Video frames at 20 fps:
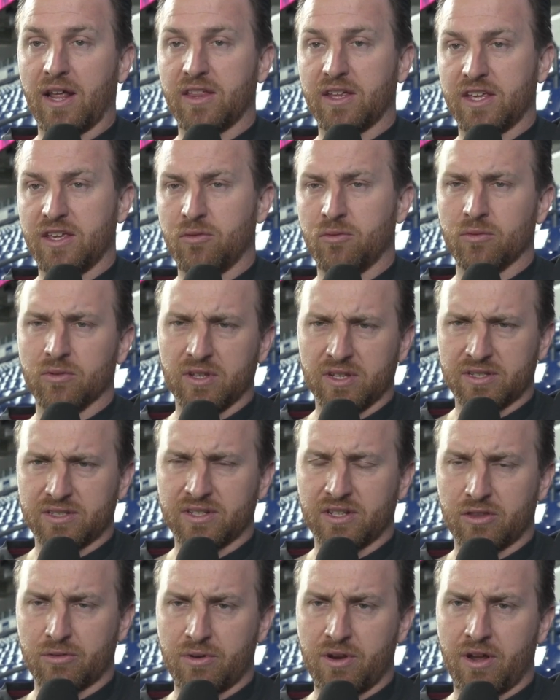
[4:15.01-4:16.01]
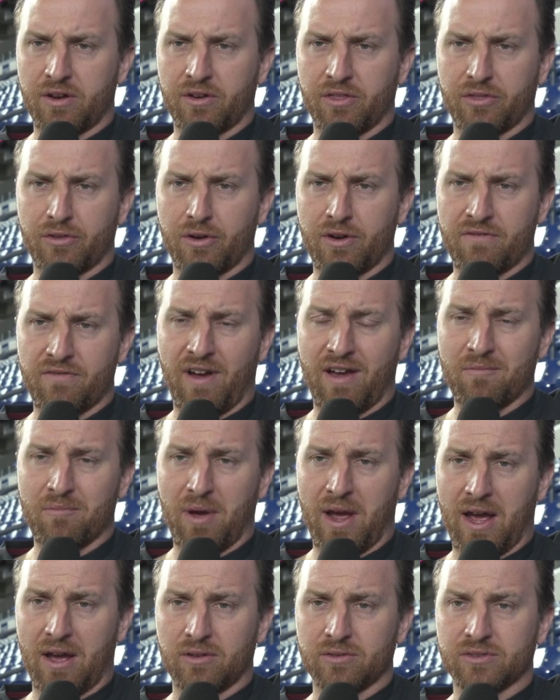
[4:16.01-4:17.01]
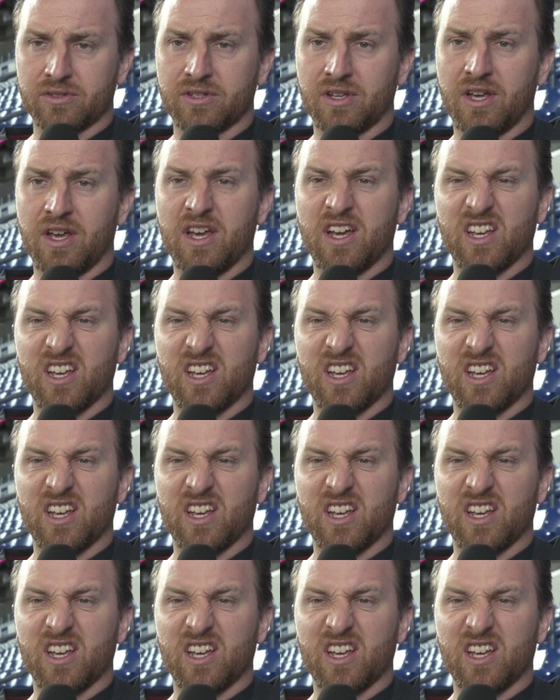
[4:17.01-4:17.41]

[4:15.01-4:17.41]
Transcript: I think he listed 335 pounds,